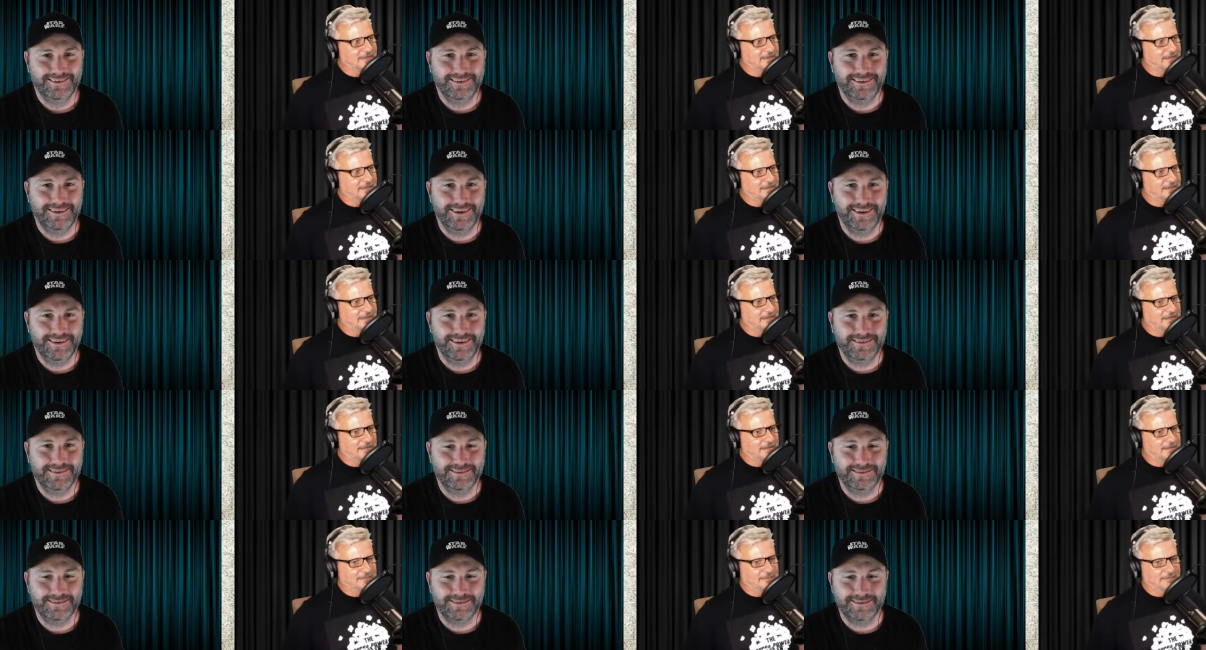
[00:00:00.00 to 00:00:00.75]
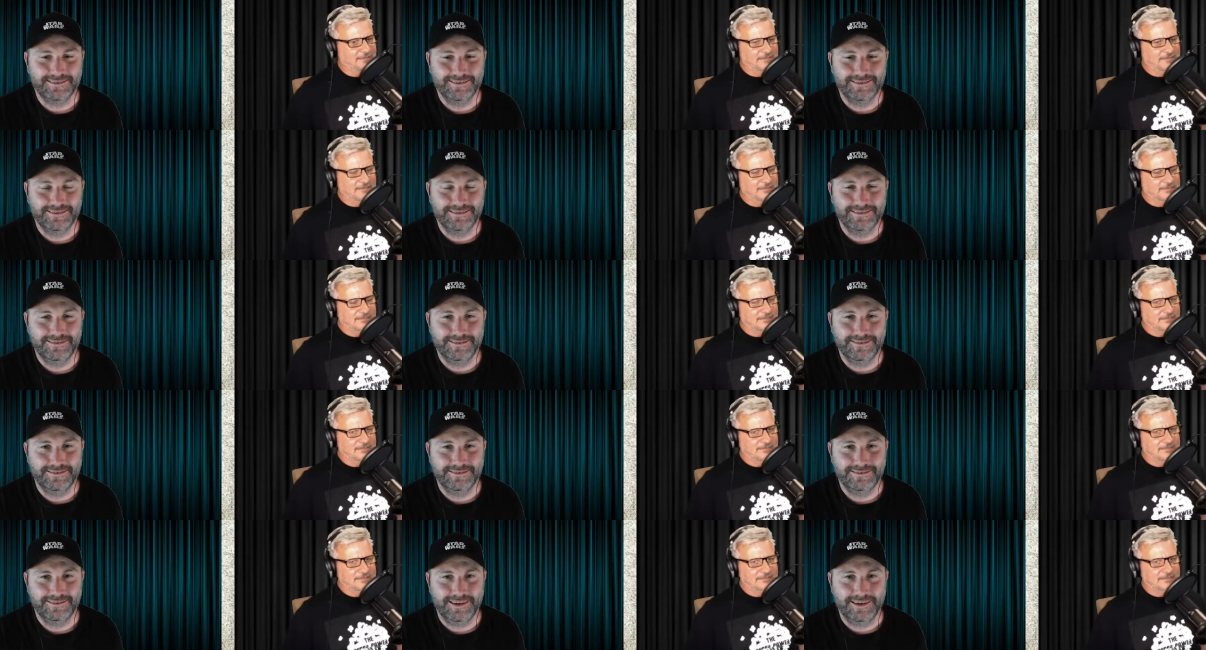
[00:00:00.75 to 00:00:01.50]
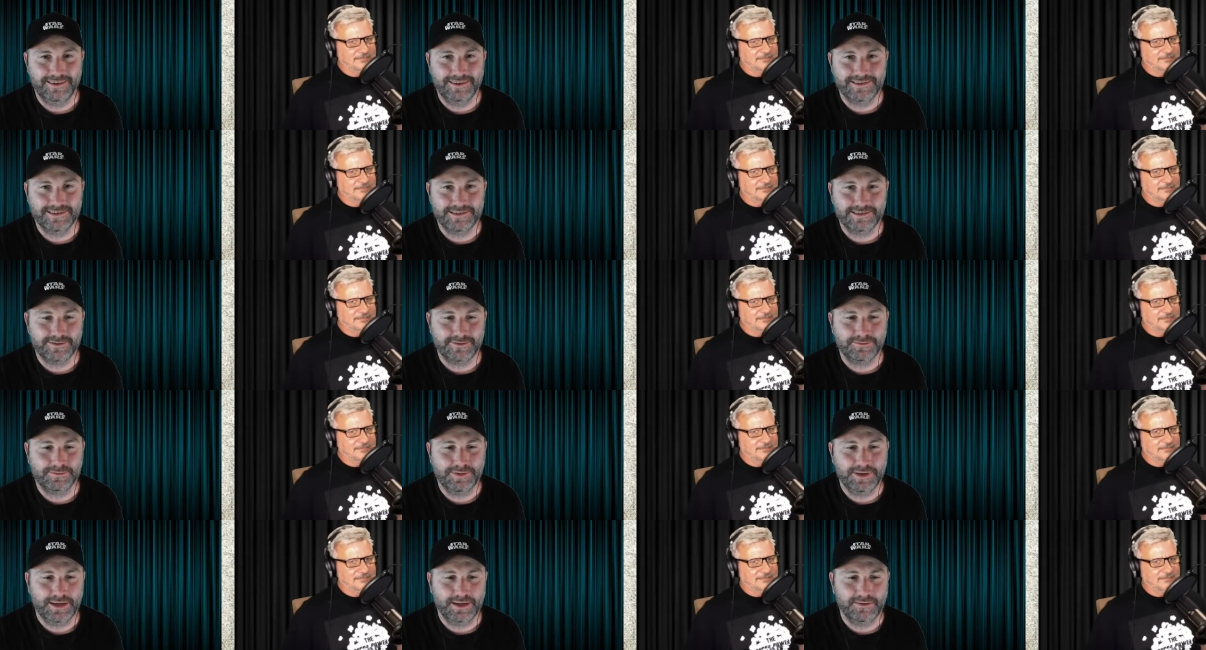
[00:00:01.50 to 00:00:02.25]
Speaker 1: And and his little
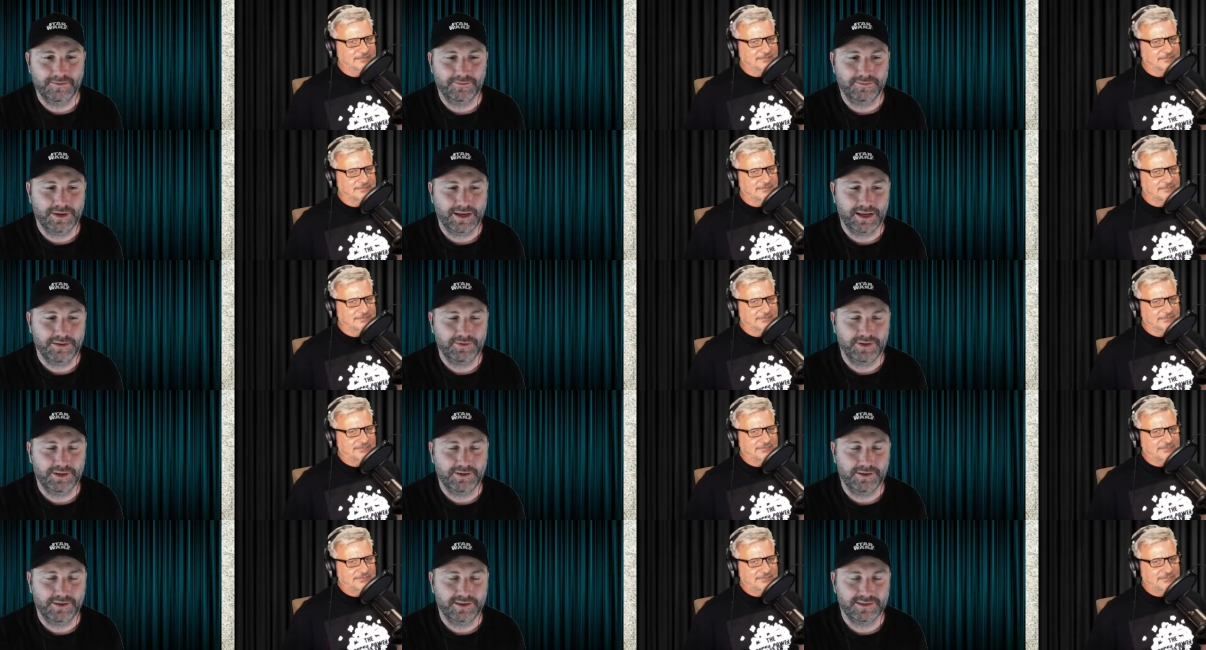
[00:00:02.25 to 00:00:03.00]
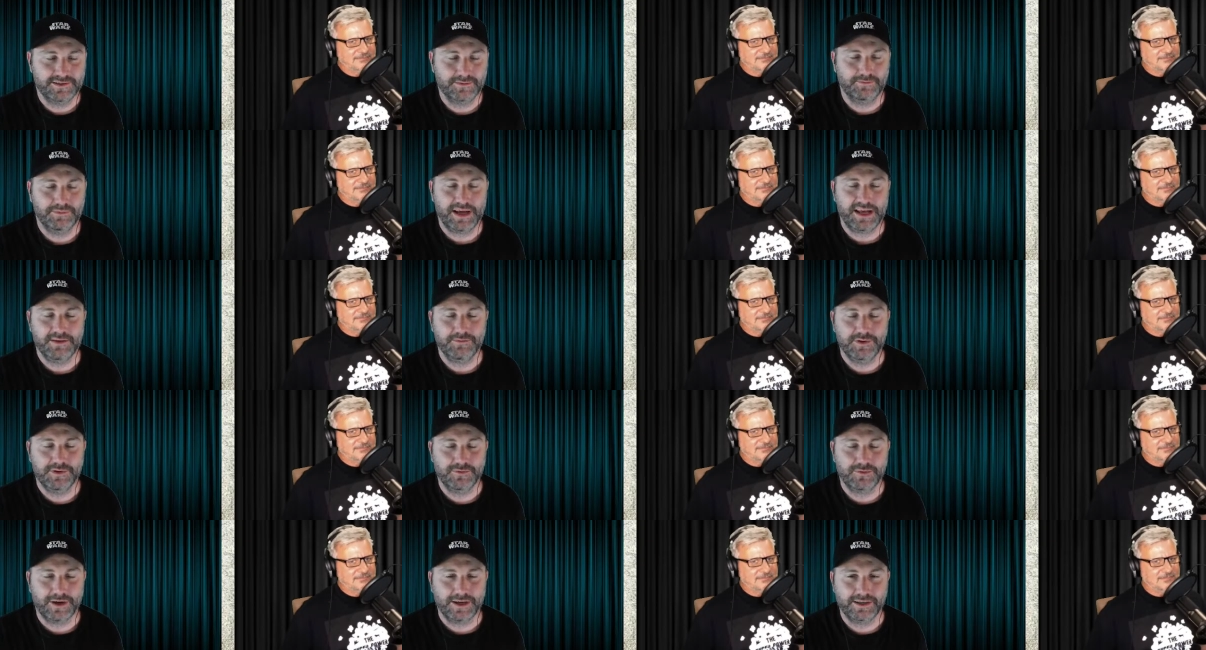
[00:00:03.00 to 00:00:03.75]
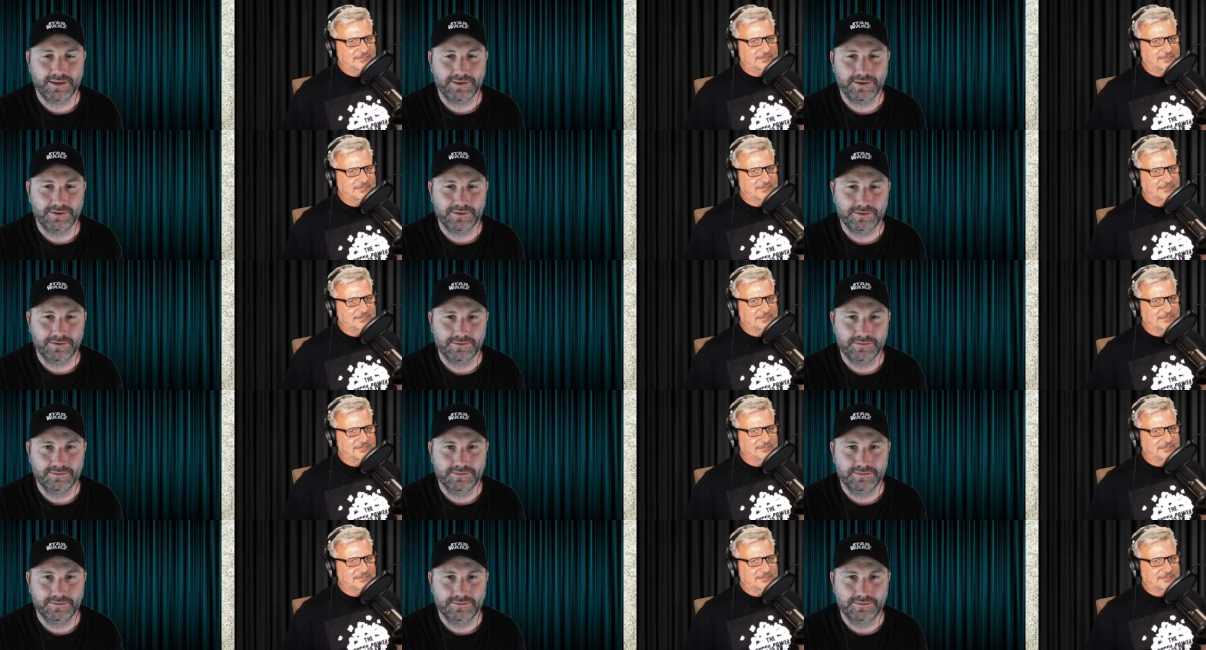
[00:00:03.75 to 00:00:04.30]
pet baby. It's a baby Rancor.